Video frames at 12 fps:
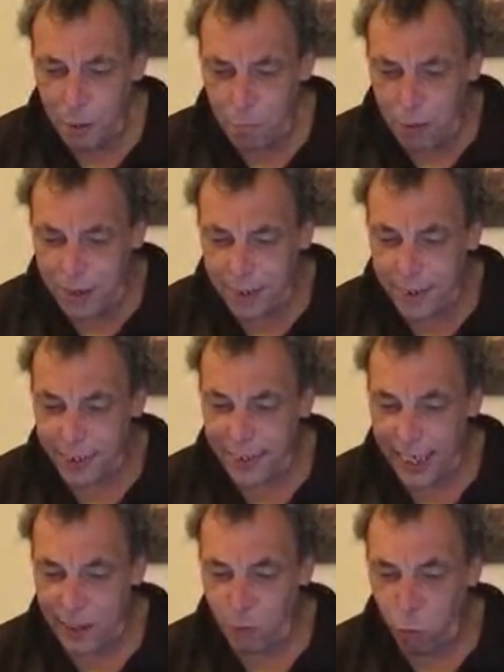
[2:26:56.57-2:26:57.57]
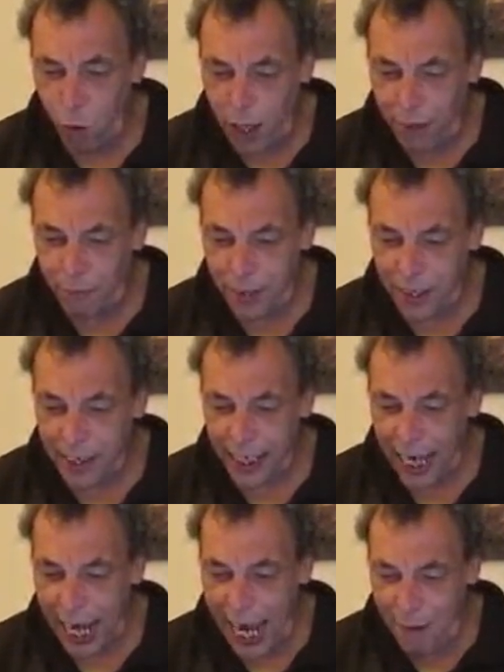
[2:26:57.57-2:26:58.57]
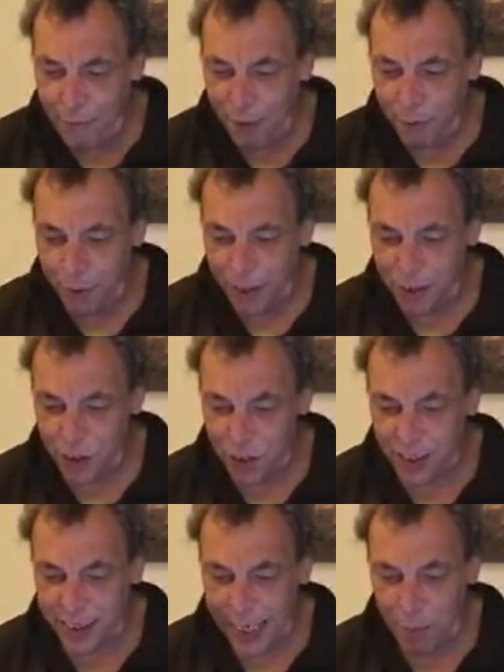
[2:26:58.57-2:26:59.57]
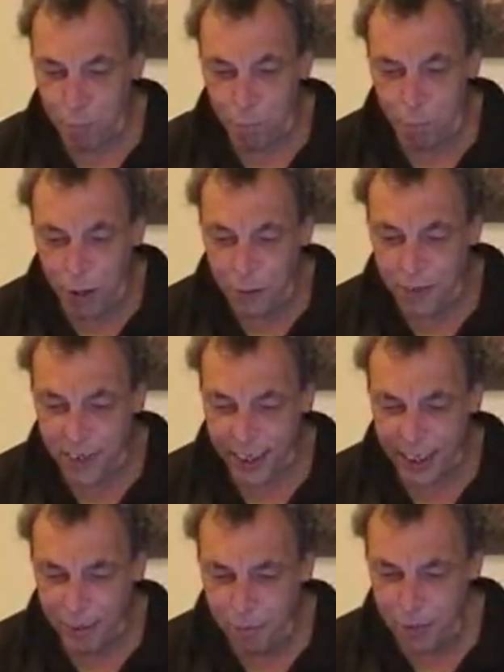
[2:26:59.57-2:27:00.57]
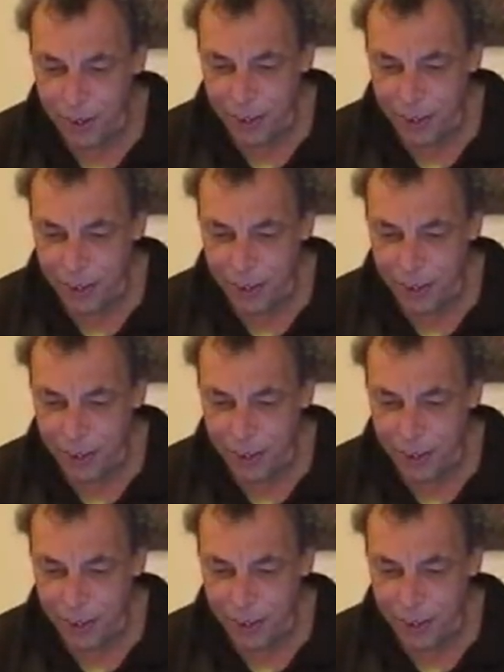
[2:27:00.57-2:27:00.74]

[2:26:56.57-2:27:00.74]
Mustard says, what if you could get everyone to just say Boaty